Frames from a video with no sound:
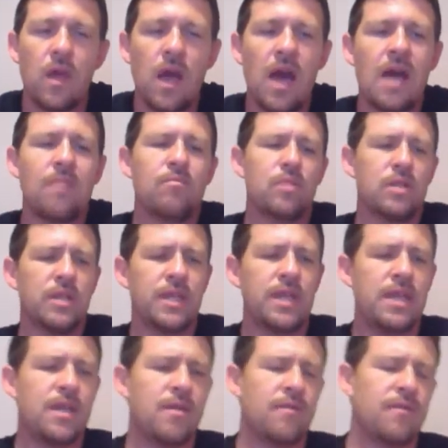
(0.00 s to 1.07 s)
I
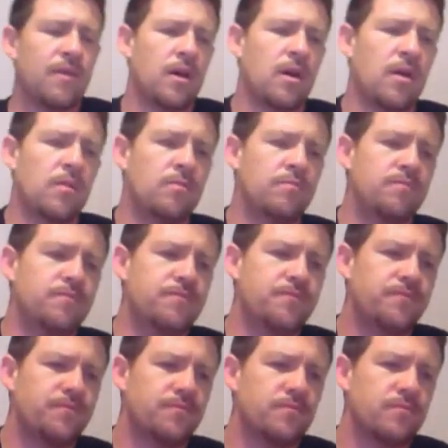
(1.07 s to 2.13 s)
believe um,
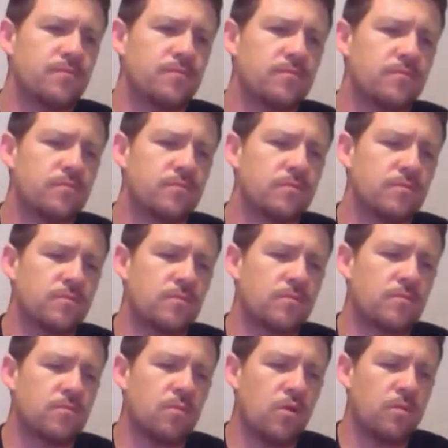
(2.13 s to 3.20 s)

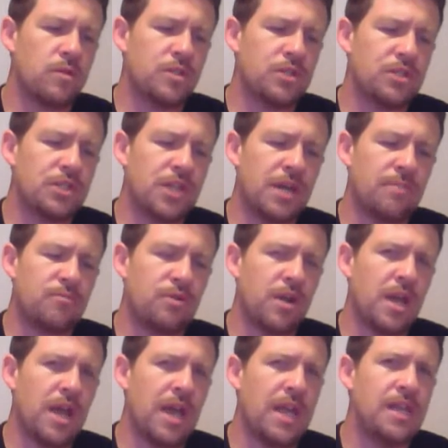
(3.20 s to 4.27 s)
Romans chapter
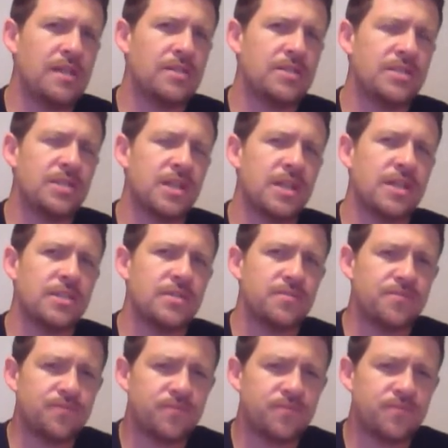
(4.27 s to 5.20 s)
8 says,